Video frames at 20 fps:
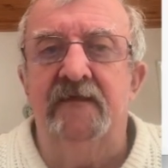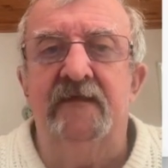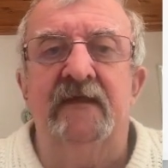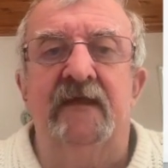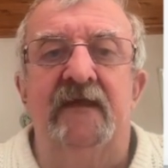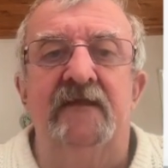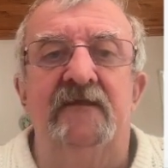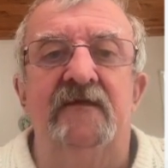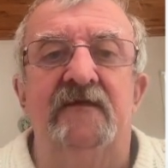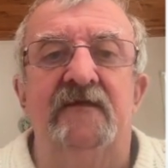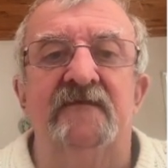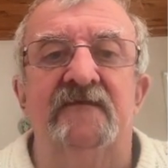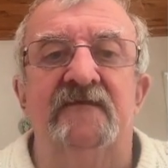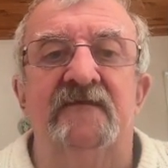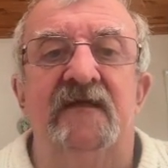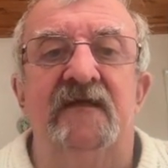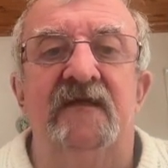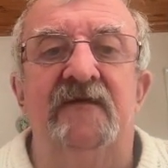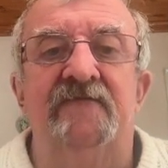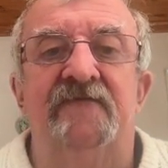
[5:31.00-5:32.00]
And you can
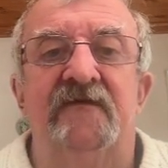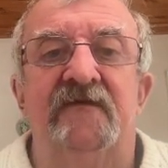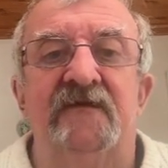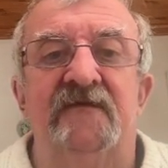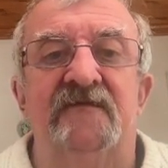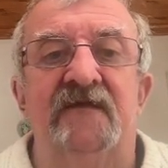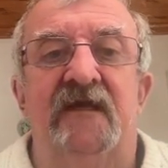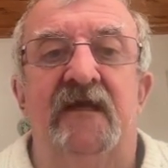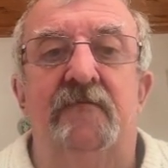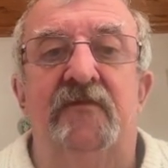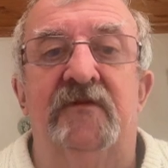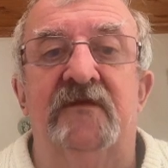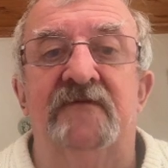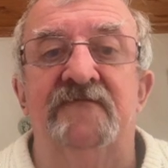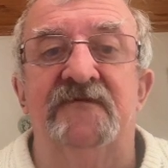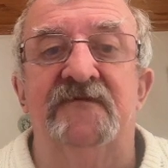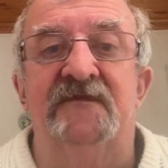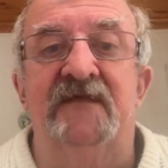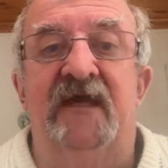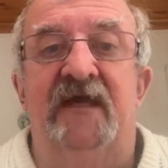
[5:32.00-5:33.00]
see here, for example, I
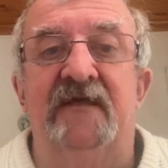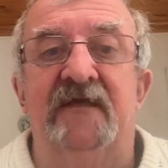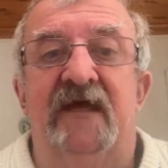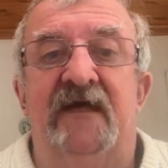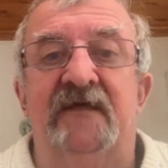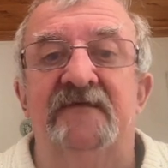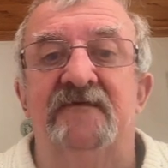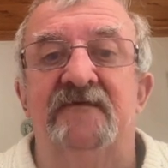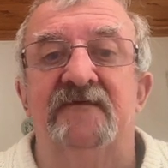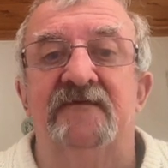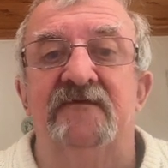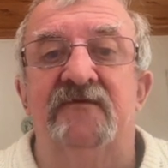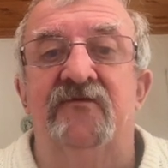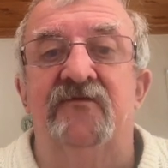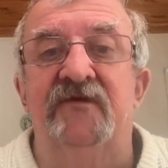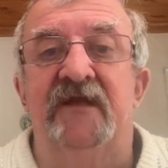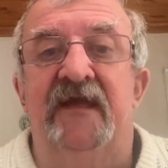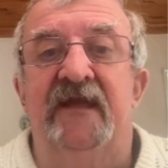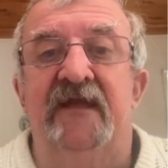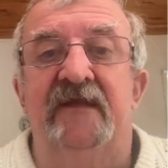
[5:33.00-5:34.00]
just asked it to
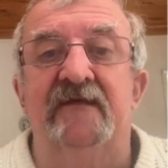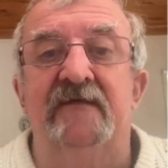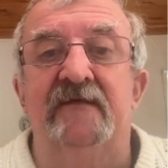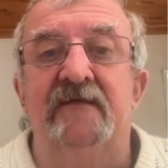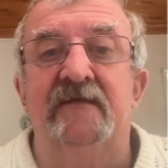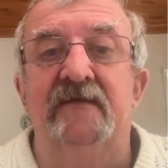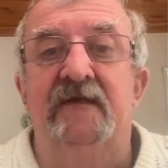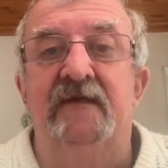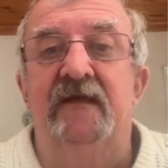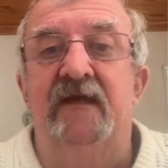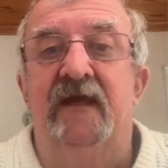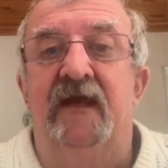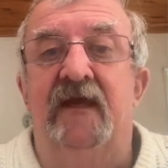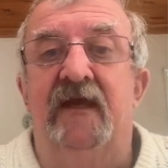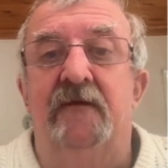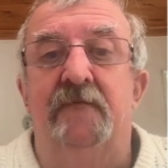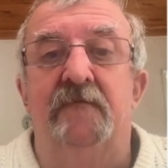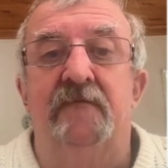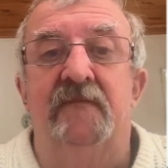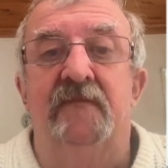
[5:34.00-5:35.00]
create
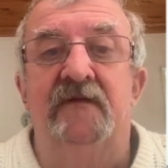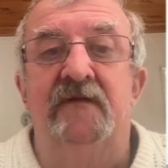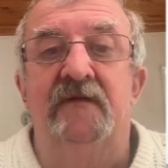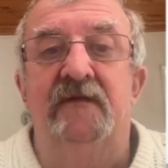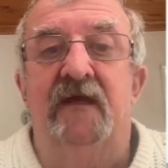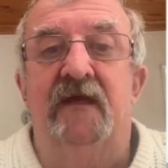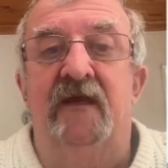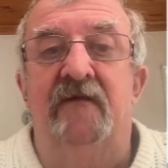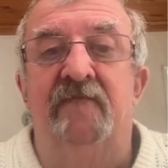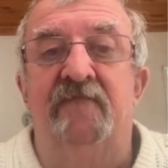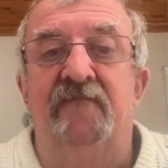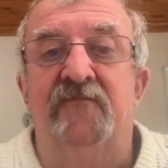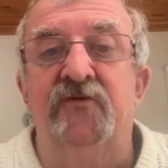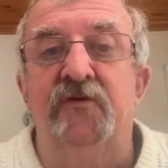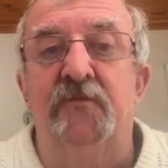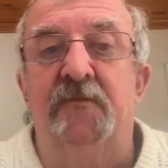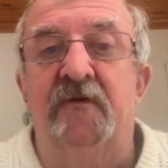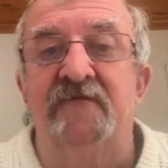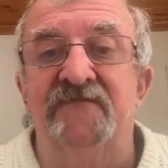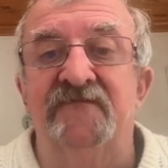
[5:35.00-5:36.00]
a
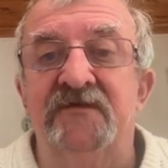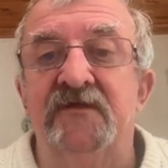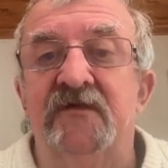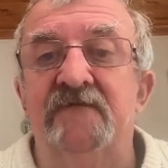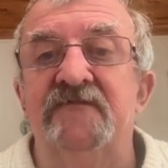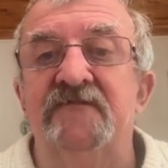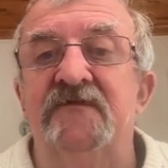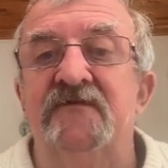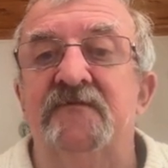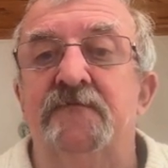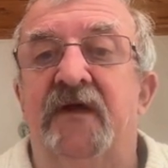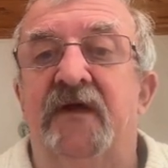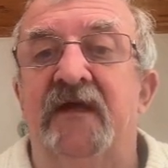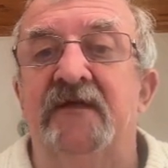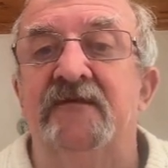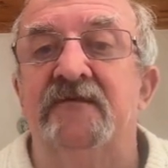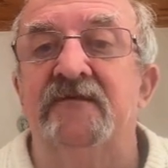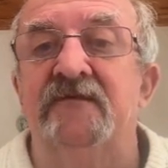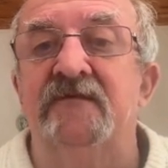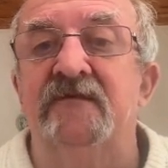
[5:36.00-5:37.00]
group of services
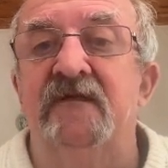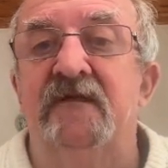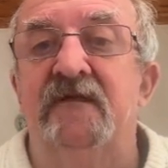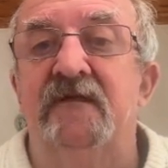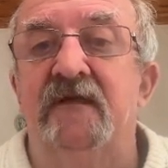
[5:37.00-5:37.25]
pages